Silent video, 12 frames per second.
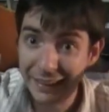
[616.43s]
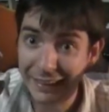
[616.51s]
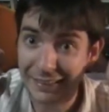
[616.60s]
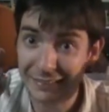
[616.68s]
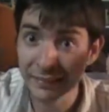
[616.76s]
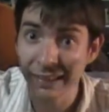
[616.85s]

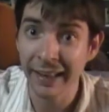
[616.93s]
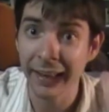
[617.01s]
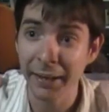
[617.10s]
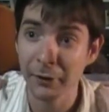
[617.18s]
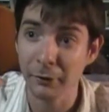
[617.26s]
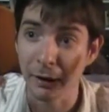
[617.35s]
It's an
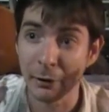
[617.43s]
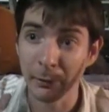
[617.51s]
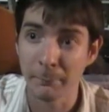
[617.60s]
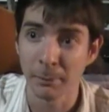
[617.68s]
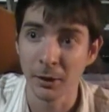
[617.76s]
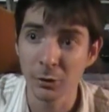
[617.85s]
Edgar
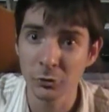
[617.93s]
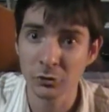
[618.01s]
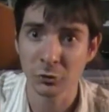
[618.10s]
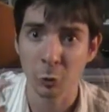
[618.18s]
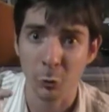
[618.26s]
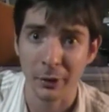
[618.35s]
Allan Poe
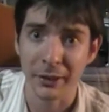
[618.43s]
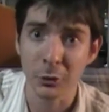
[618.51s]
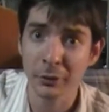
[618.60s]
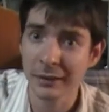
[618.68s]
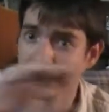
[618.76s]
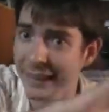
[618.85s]
story.
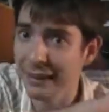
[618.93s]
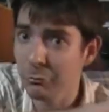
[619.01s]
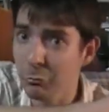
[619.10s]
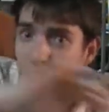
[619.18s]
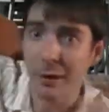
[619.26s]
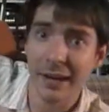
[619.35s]
You can get
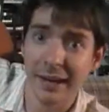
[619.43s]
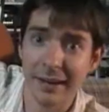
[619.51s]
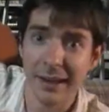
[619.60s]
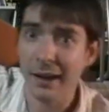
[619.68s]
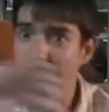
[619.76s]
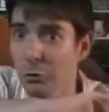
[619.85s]
rid
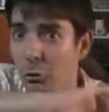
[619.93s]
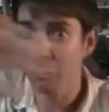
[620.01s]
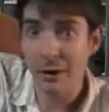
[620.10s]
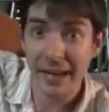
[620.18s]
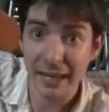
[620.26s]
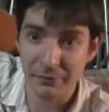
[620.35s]
of the
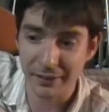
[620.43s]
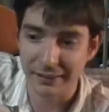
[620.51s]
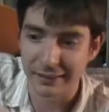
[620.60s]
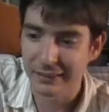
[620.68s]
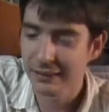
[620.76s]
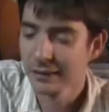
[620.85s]
raven.